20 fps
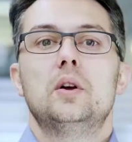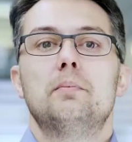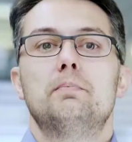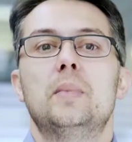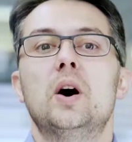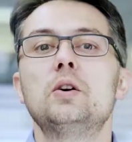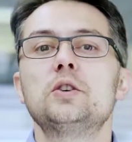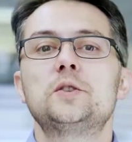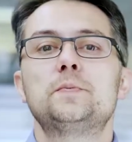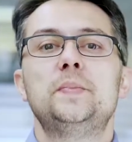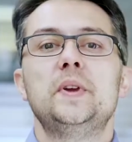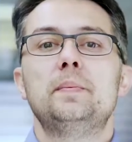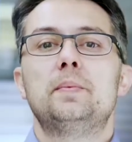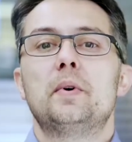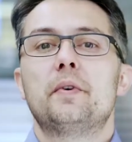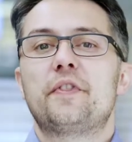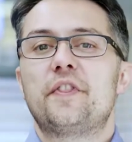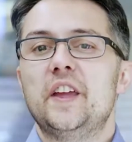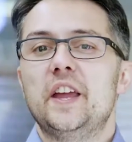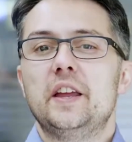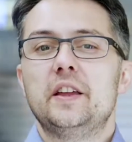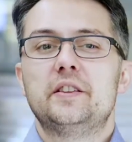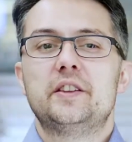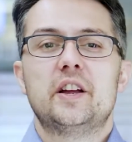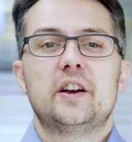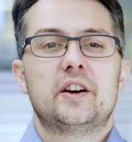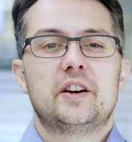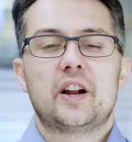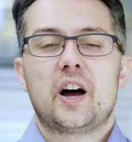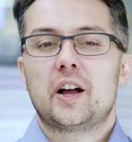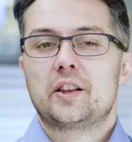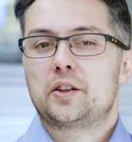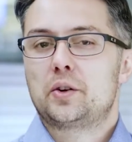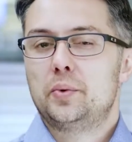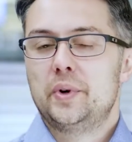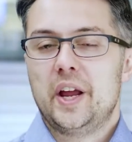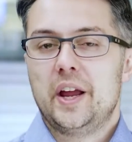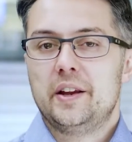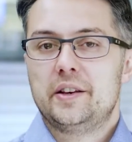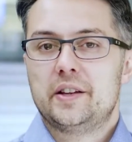Most people think they're not
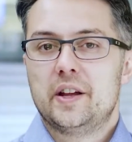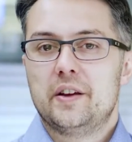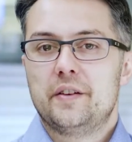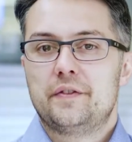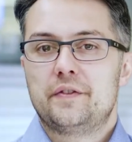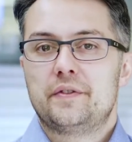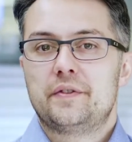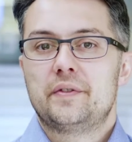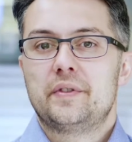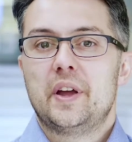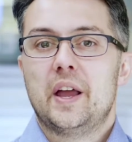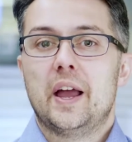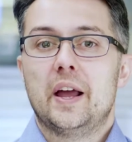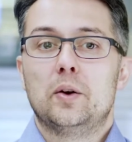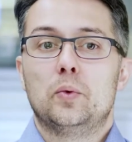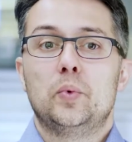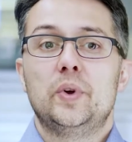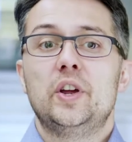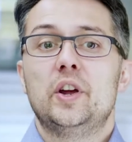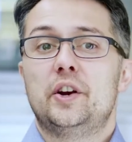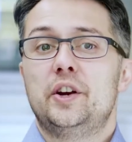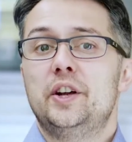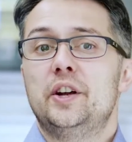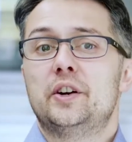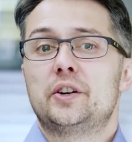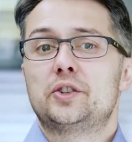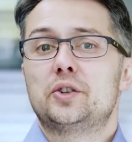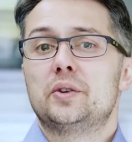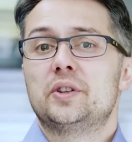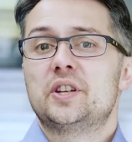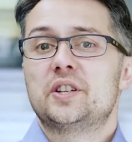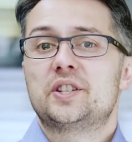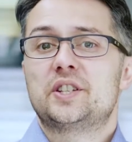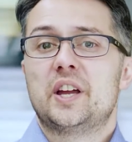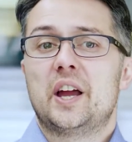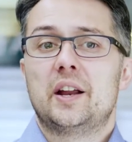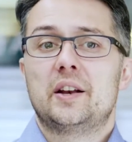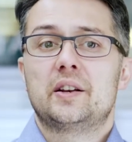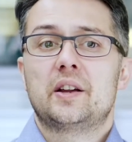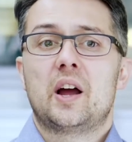creative, and we are here to
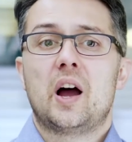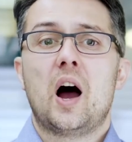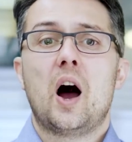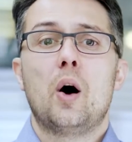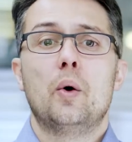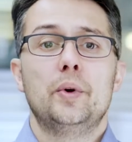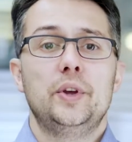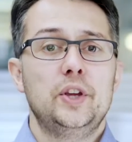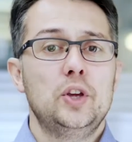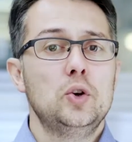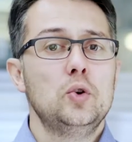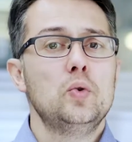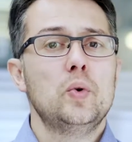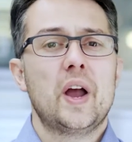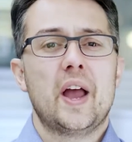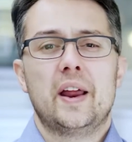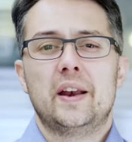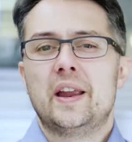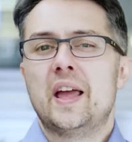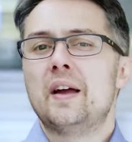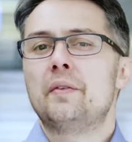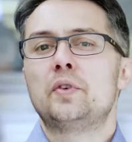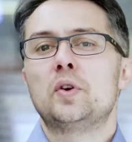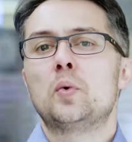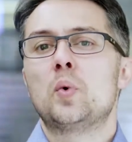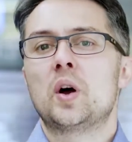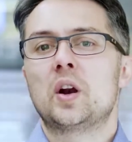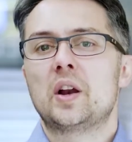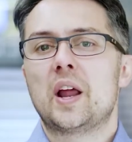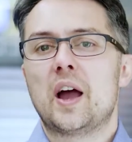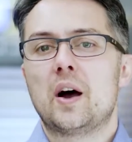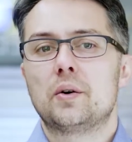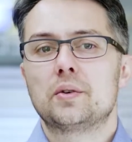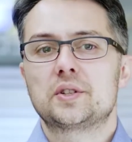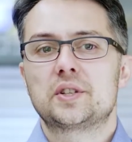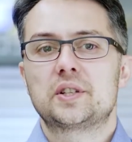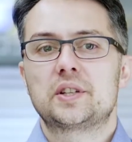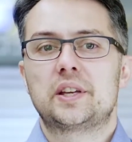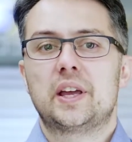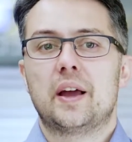understand how you and everyone
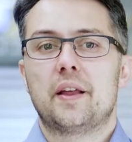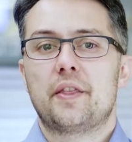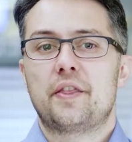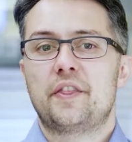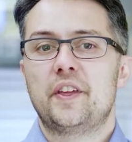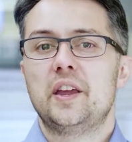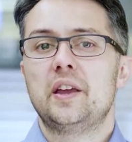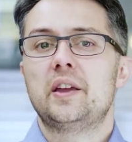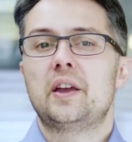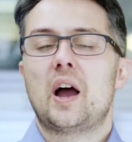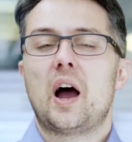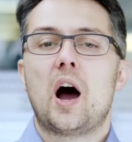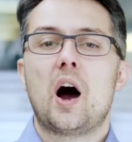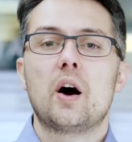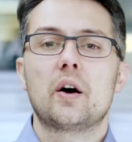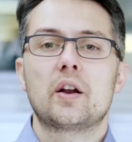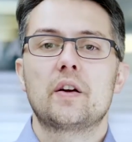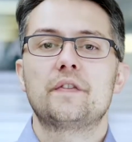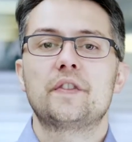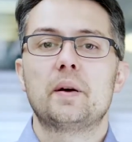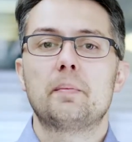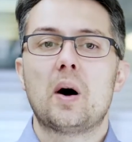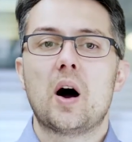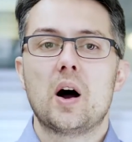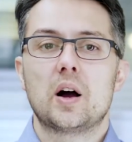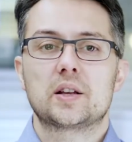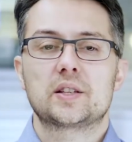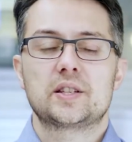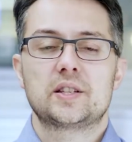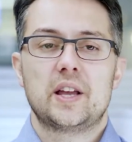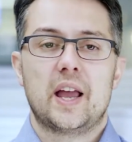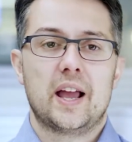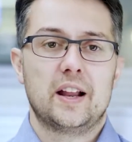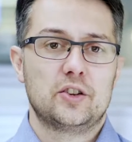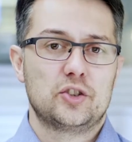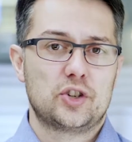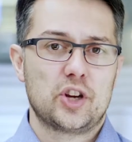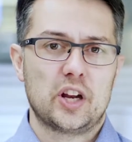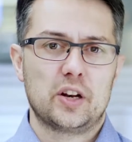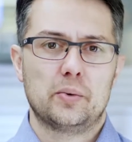else can think out of the box
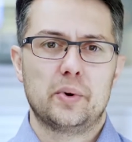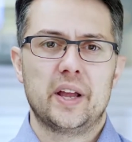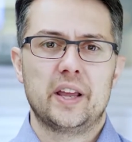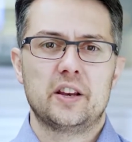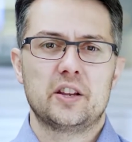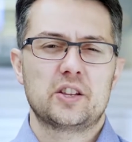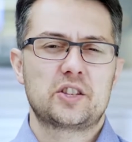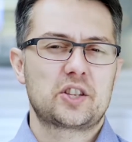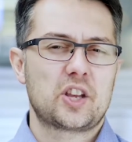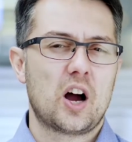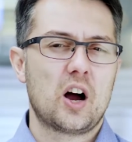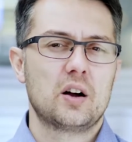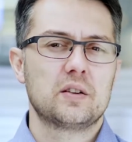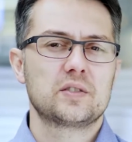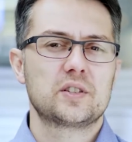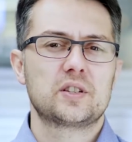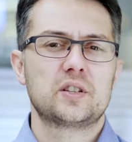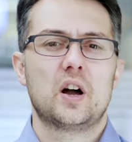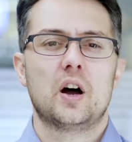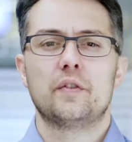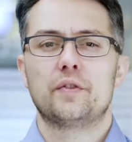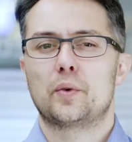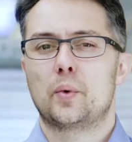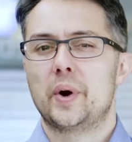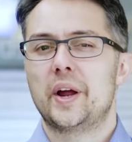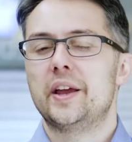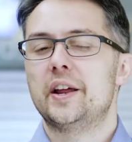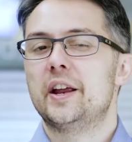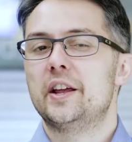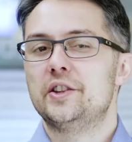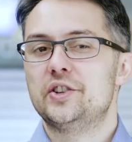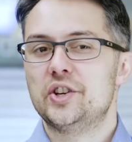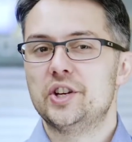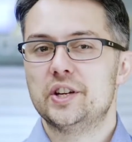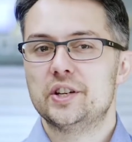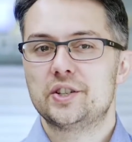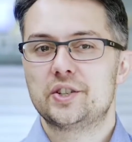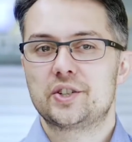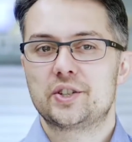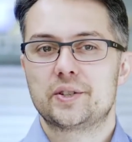and generate tons of great
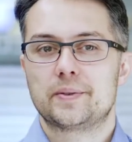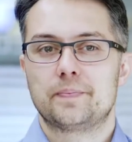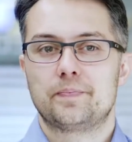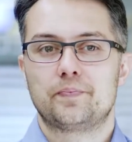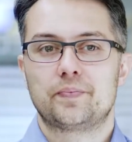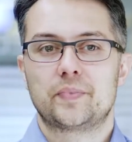ideas.